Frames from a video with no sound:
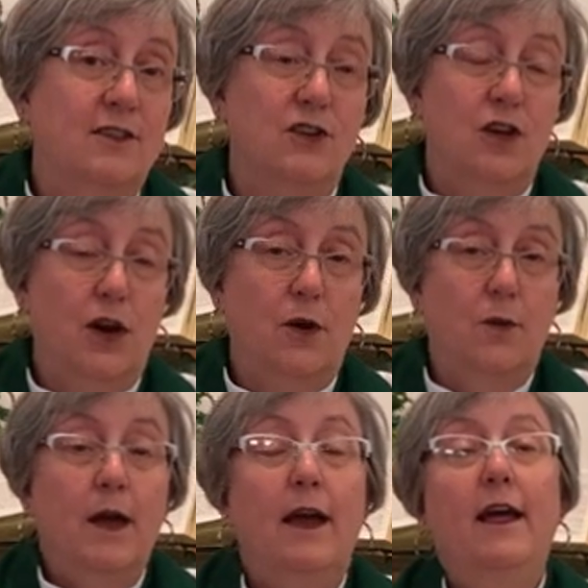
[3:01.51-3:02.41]
to know
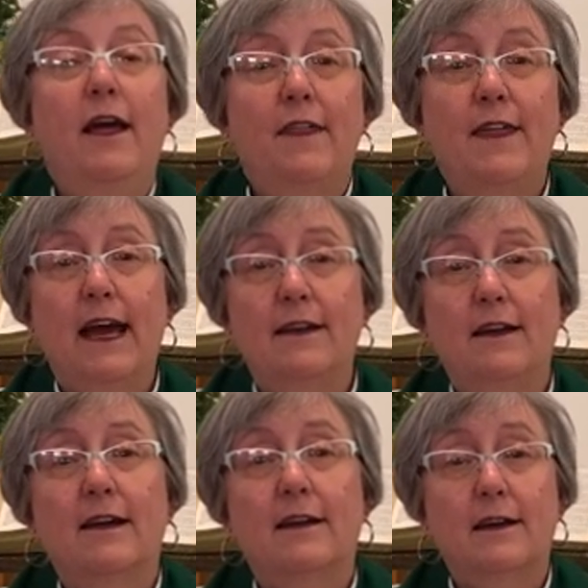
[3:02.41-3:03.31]
that
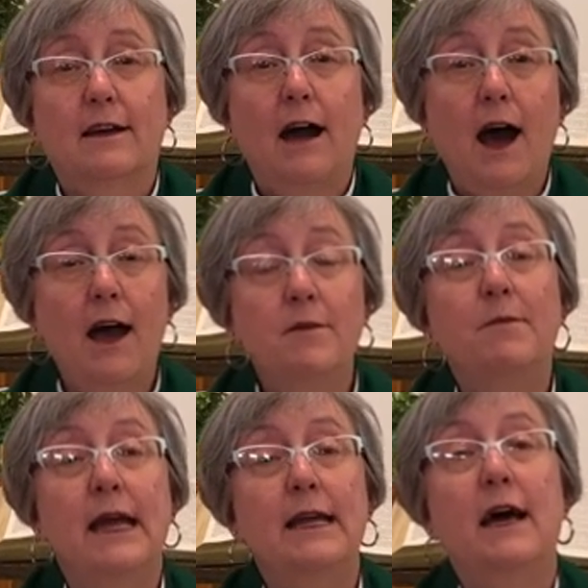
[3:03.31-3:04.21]
God
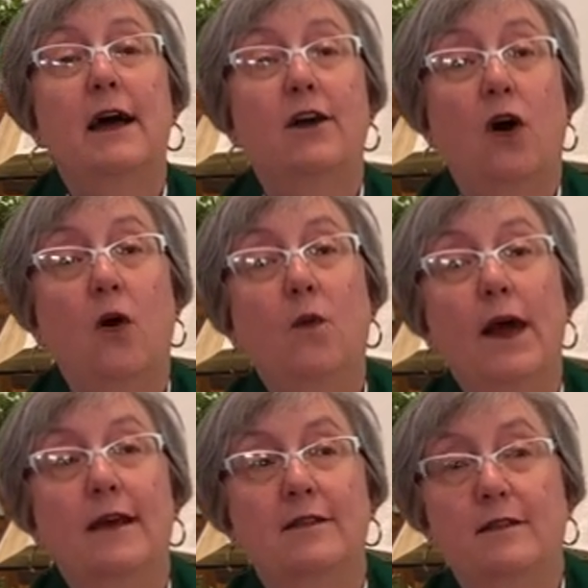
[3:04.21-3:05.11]
may not
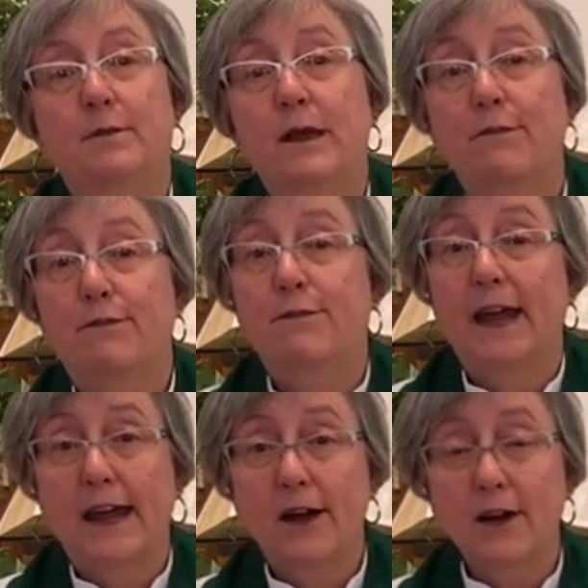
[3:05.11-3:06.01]
always be
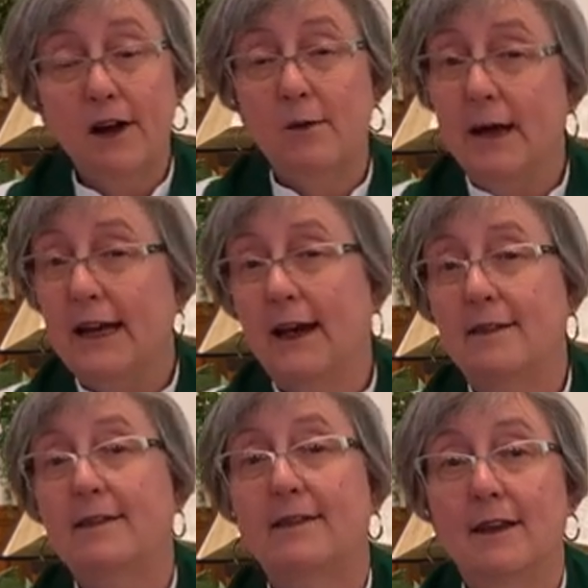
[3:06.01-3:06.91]
fair. It may
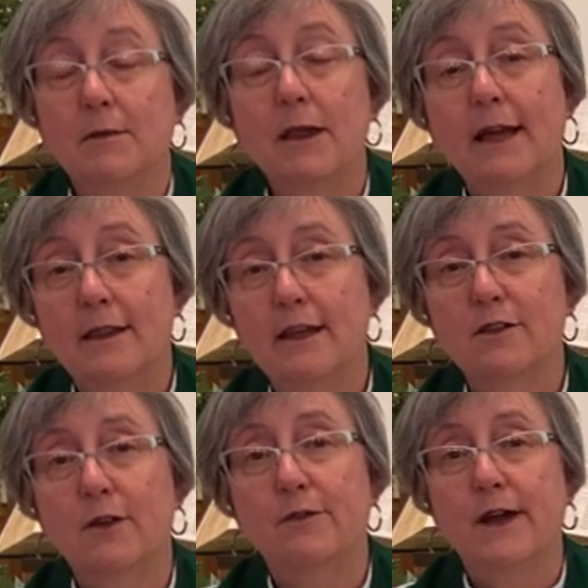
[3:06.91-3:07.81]
not seem like
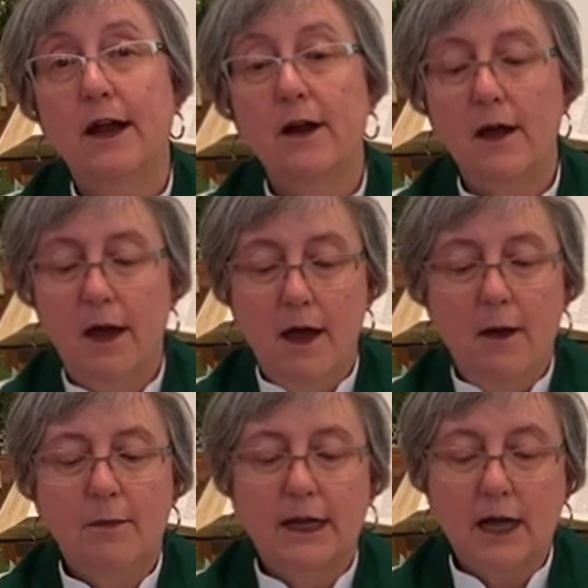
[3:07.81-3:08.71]
things are fair,
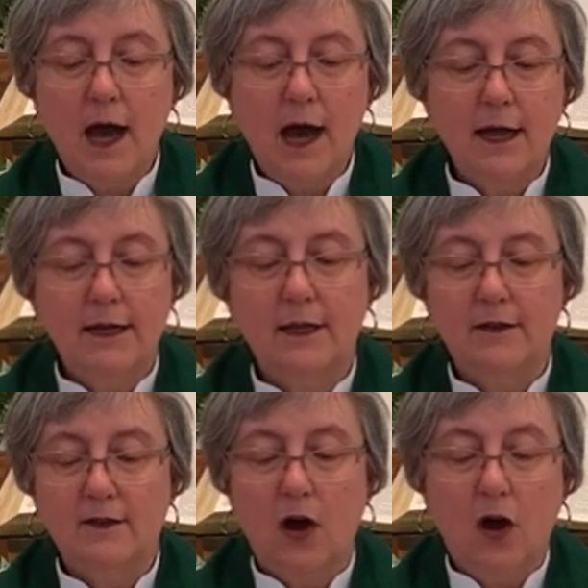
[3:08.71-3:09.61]
but God
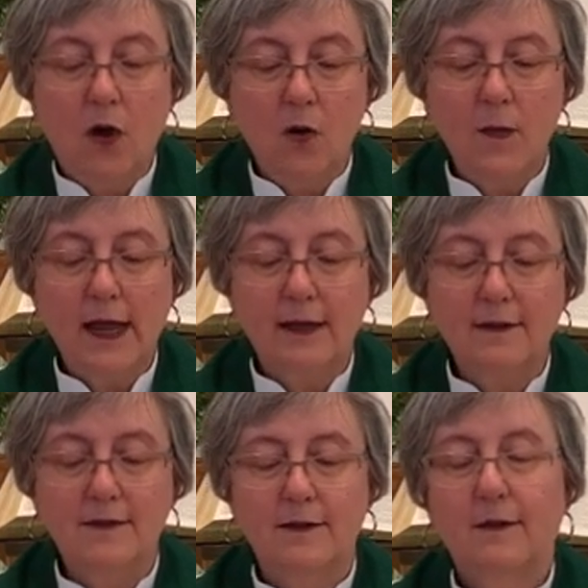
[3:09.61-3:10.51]
is
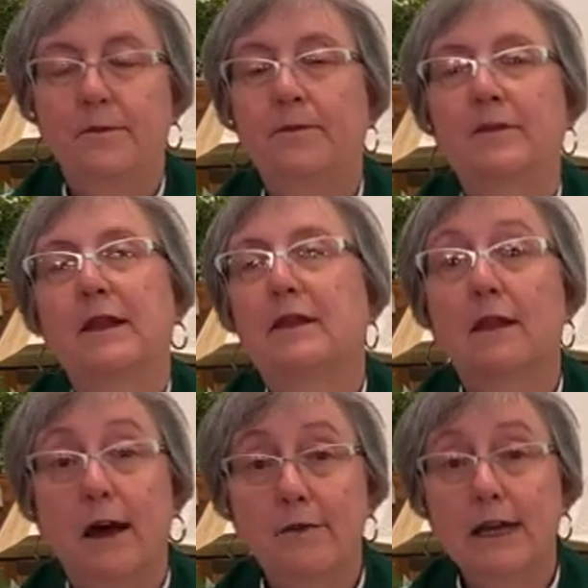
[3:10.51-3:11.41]
always
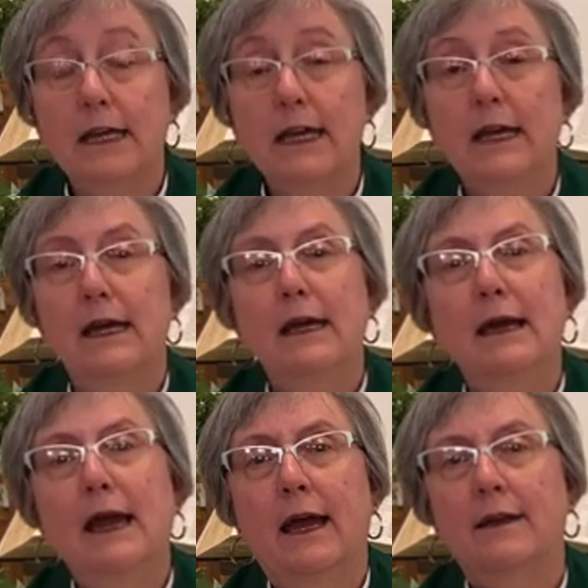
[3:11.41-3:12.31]
loving
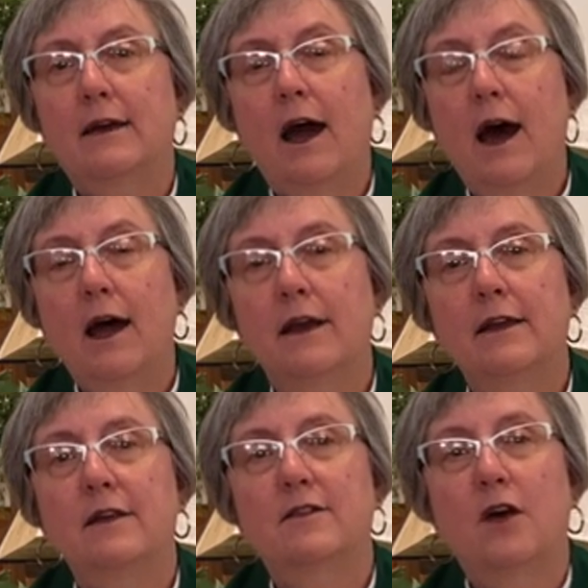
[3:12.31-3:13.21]
and God
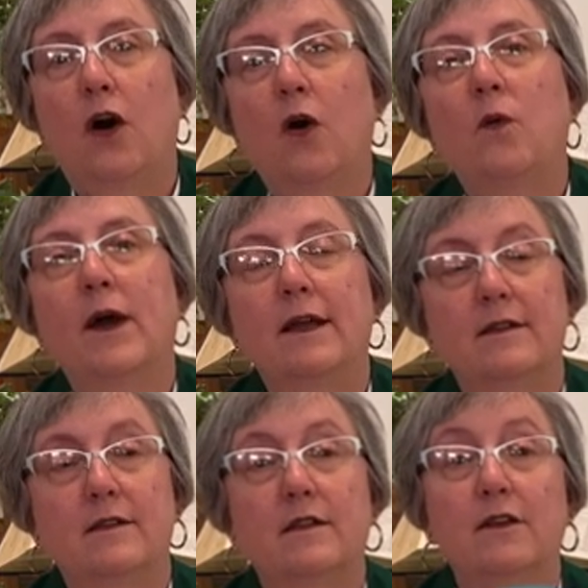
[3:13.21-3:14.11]
is
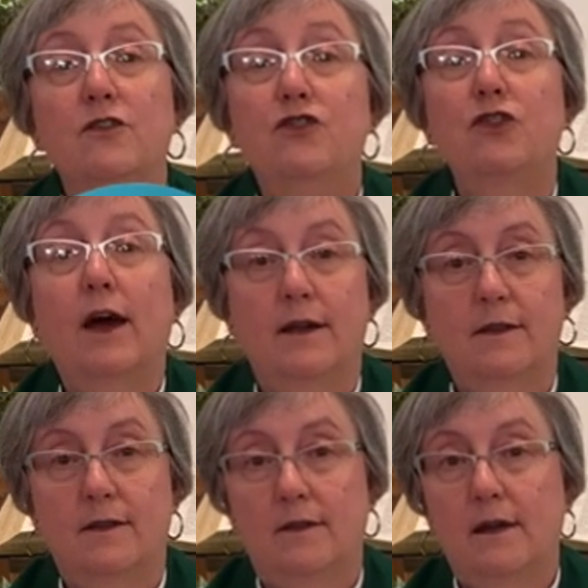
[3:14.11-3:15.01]
always
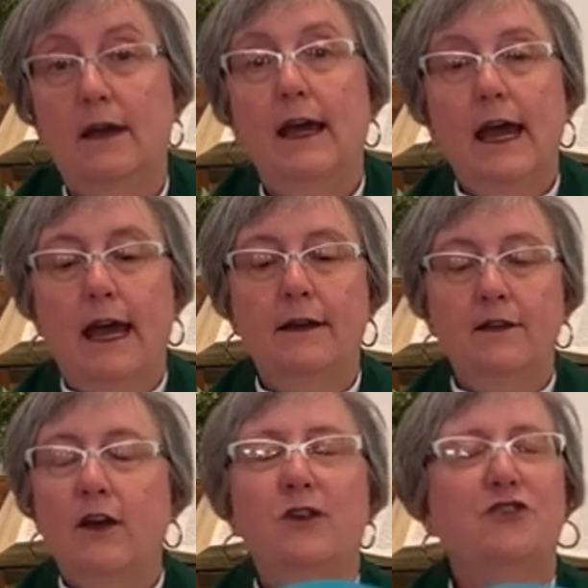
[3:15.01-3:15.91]
just and
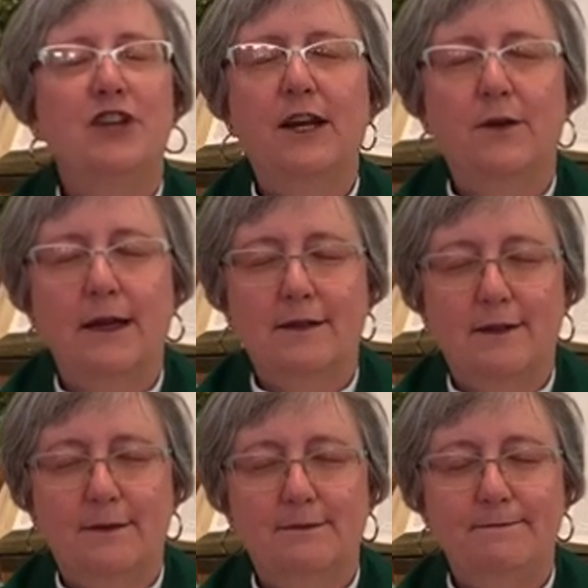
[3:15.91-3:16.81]
uh, generous.